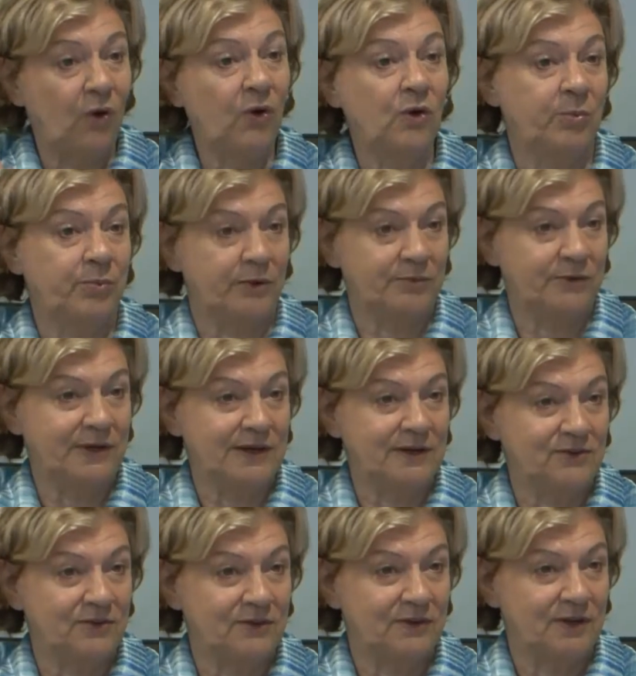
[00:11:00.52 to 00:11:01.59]
whole
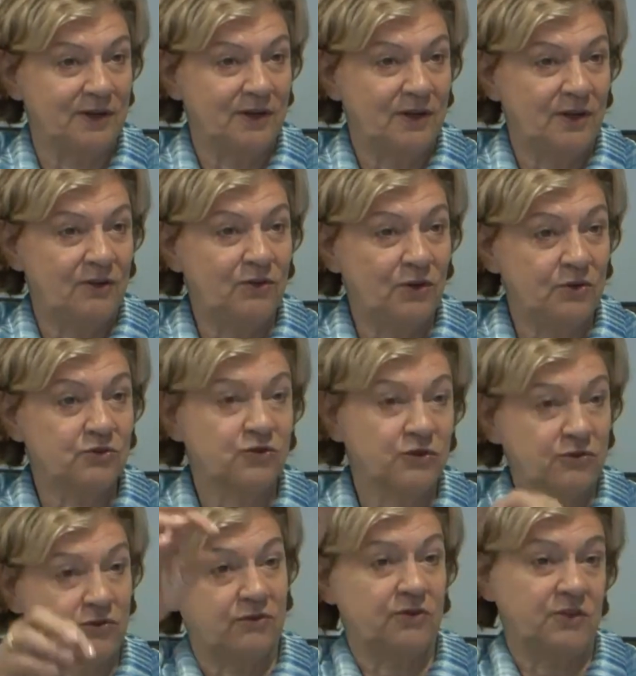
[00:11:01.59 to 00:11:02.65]
population, not
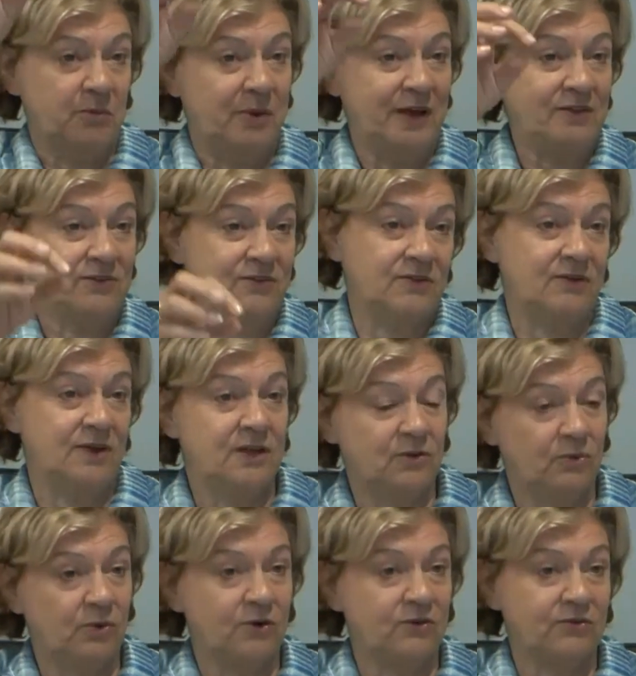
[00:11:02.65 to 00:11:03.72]
just the best and the
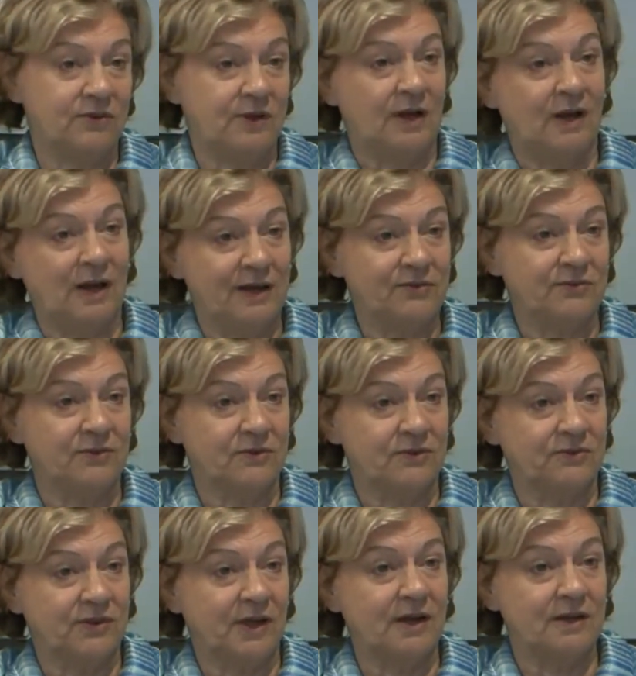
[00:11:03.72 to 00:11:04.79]
worst are left on the
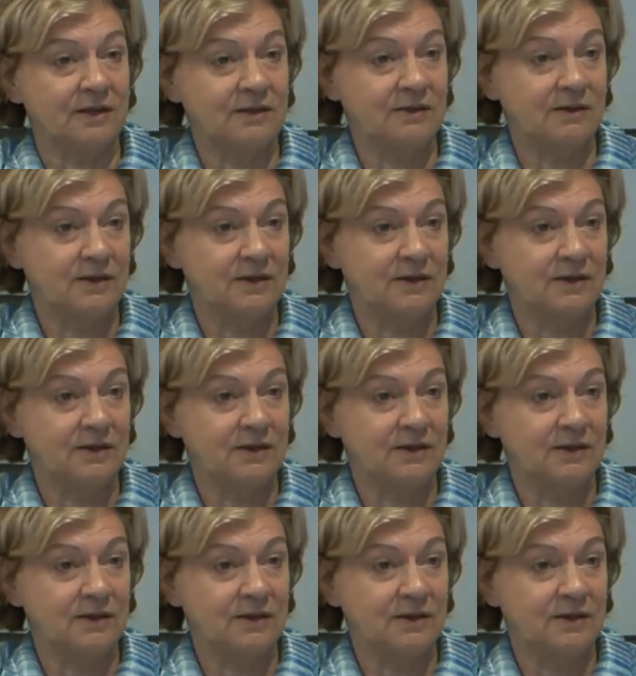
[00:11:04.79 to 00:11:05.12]
side,